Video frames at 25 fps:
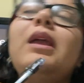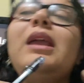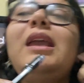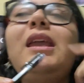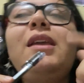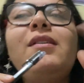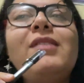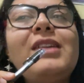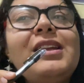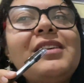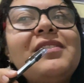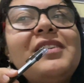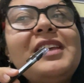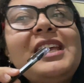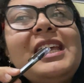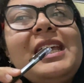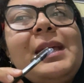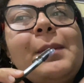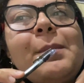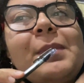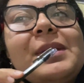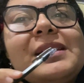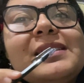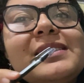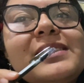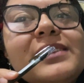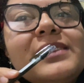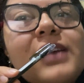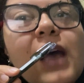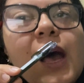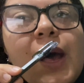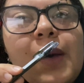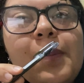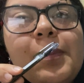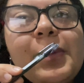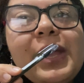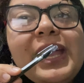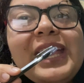Even if he messes
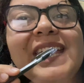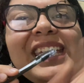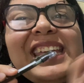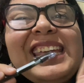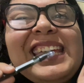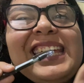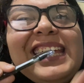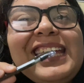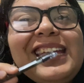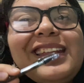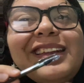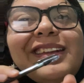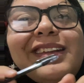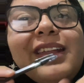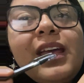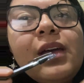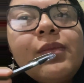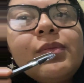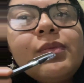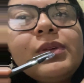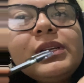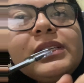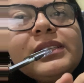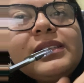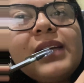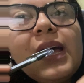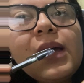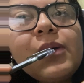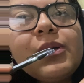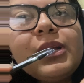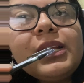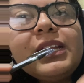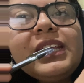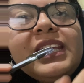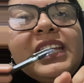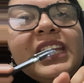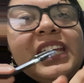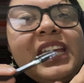up, he never
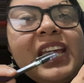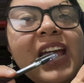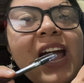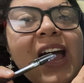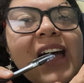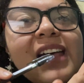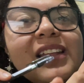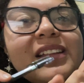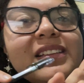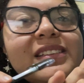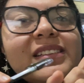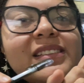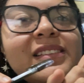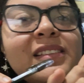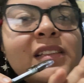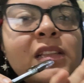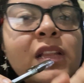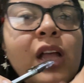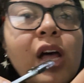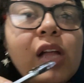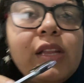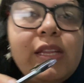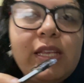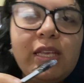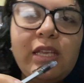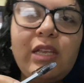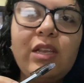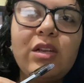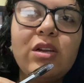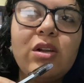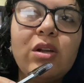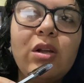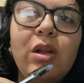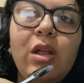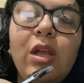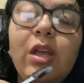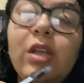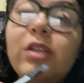doubted he had a slot
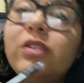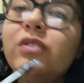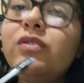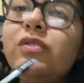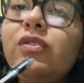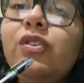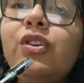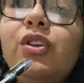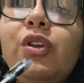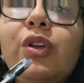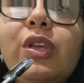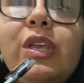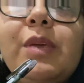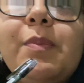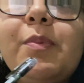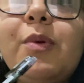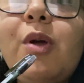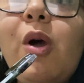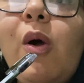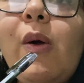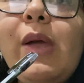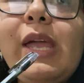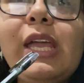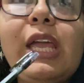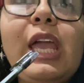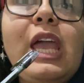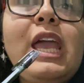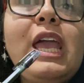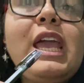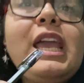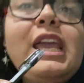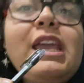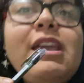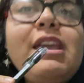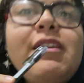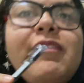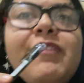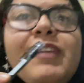here. So you keep going.
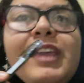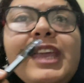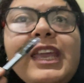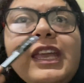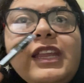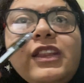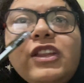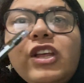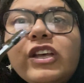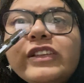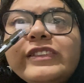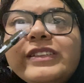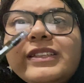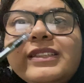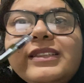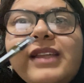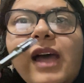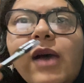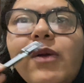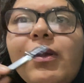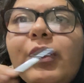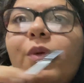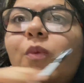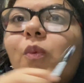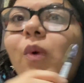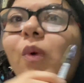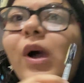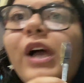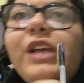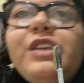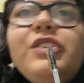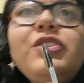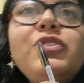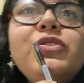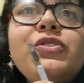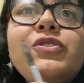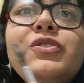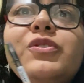If he doesn't doubt it, why
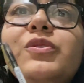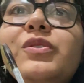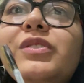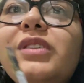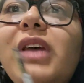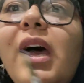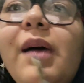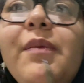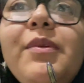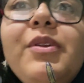you should doubt